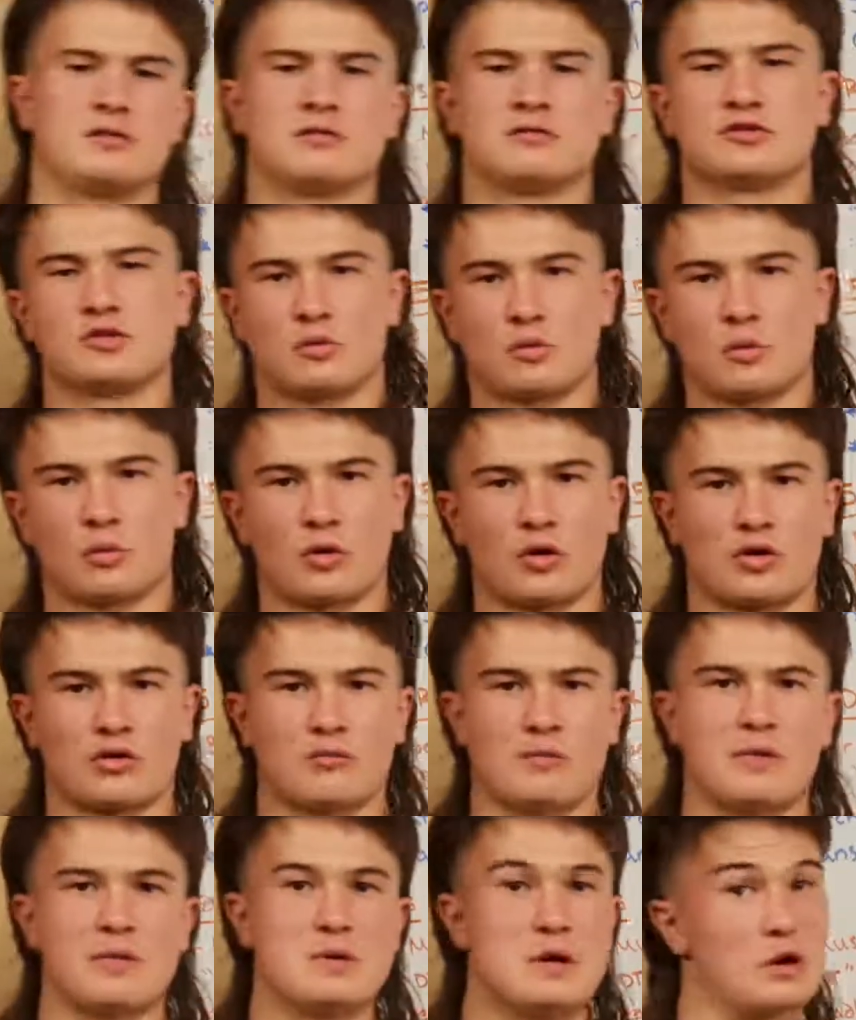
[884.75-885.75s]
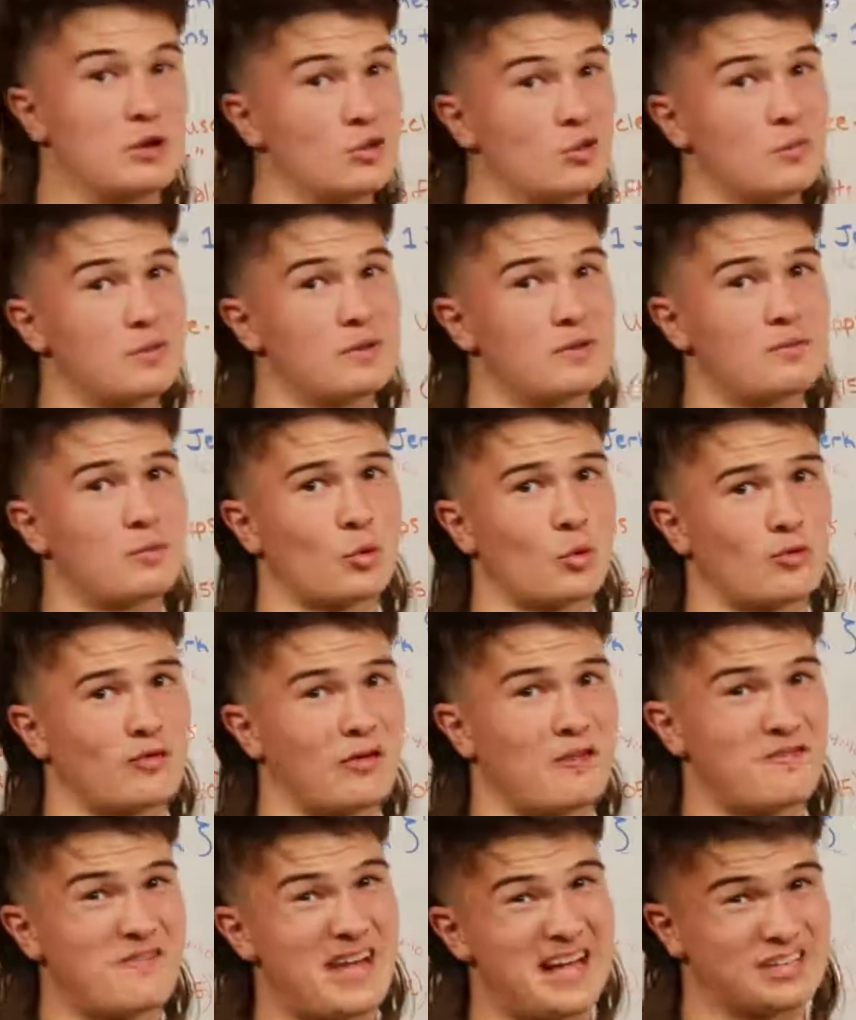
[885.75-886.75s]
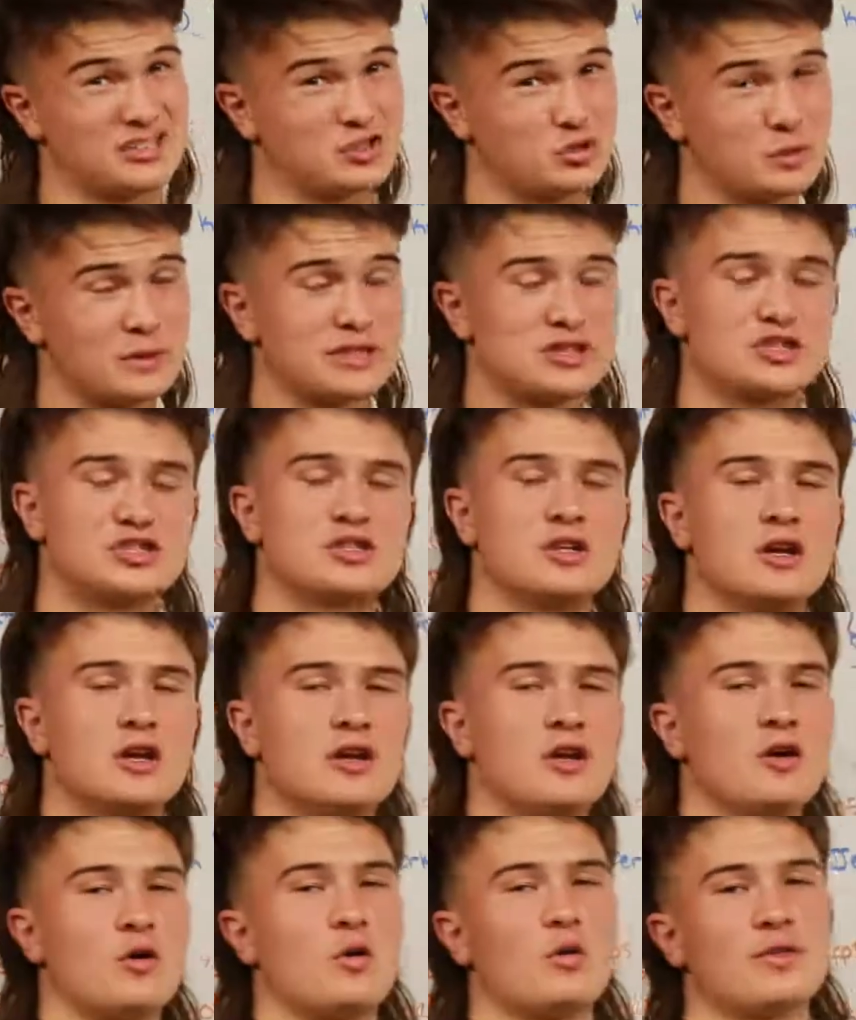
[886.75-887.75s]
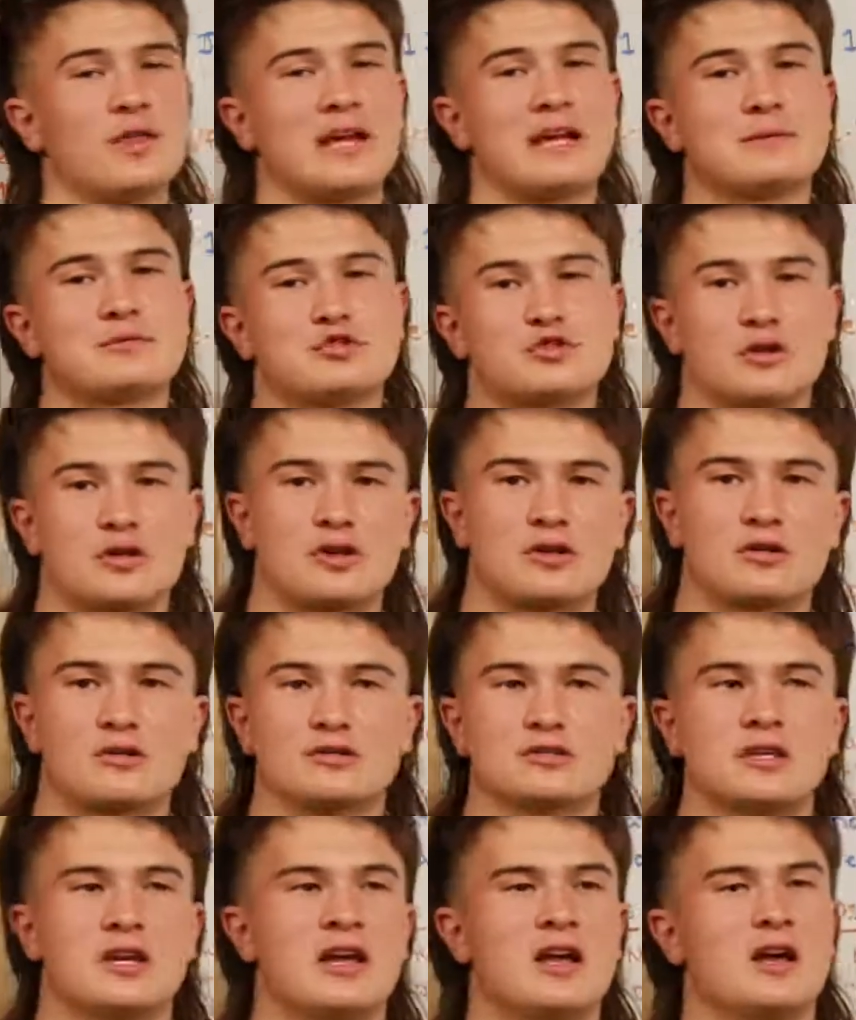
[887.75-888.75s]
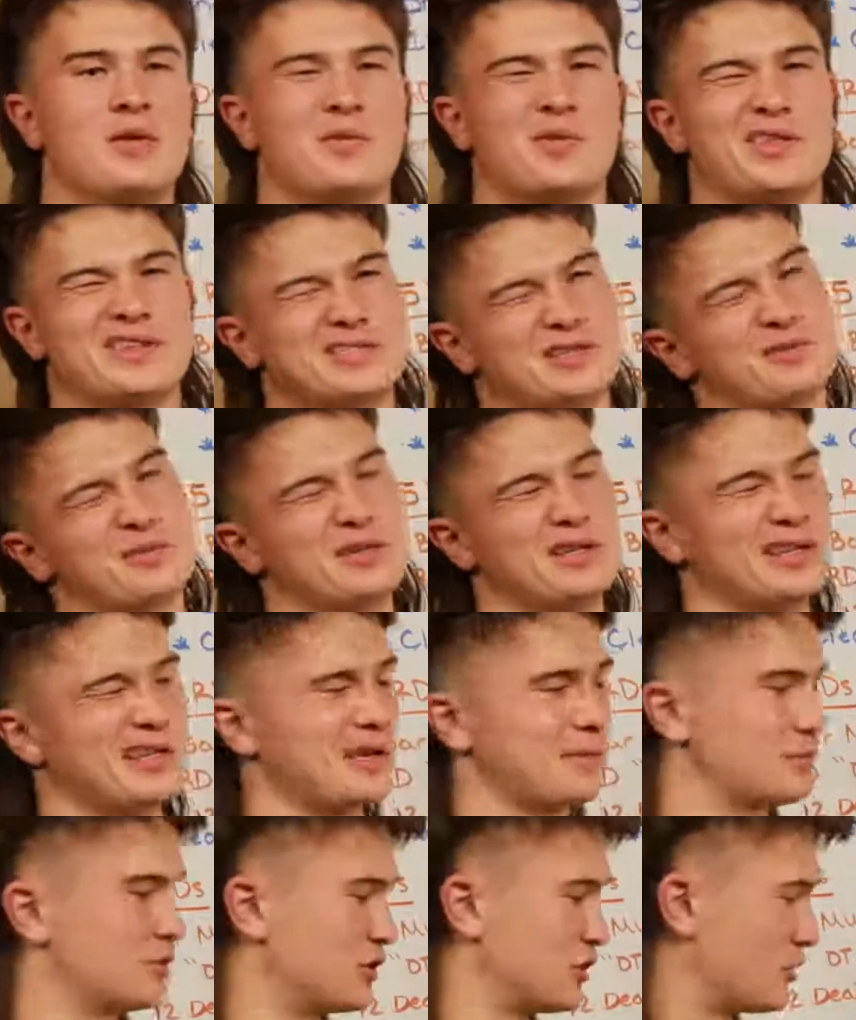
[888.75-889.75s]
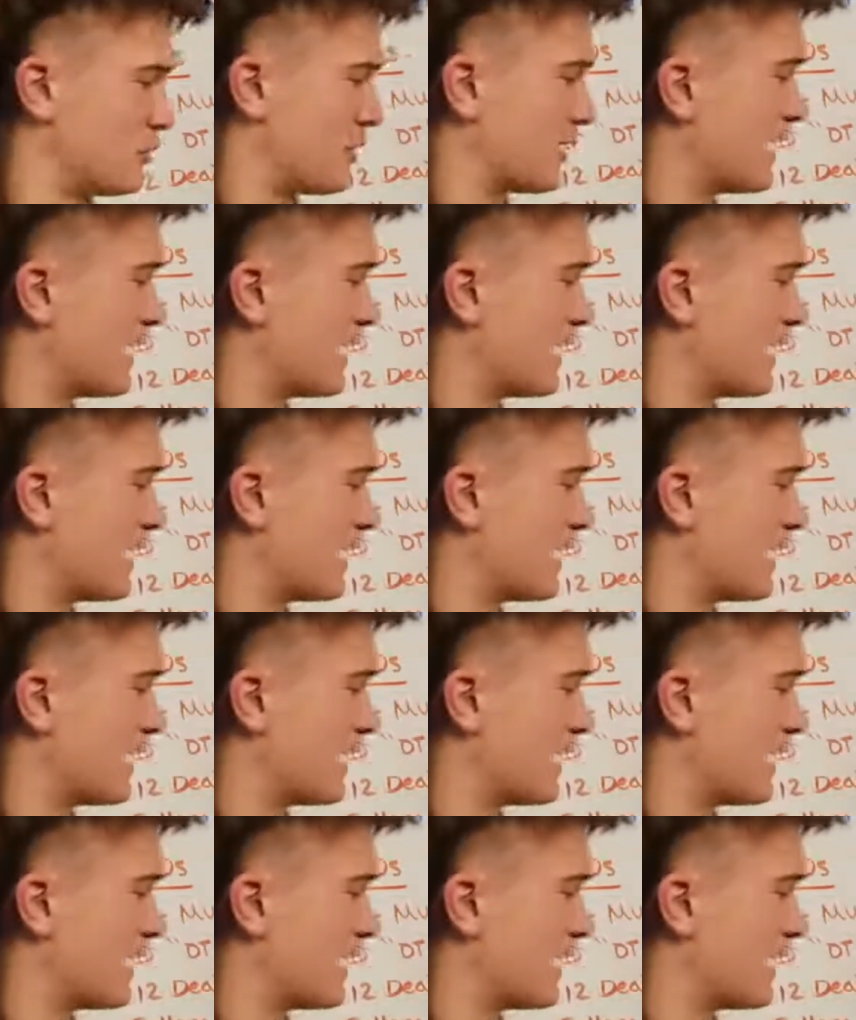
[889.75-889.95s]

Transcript: So we're working on maybe a little bit more of a fast twitch on the hamstring curls, but that's completely up to you.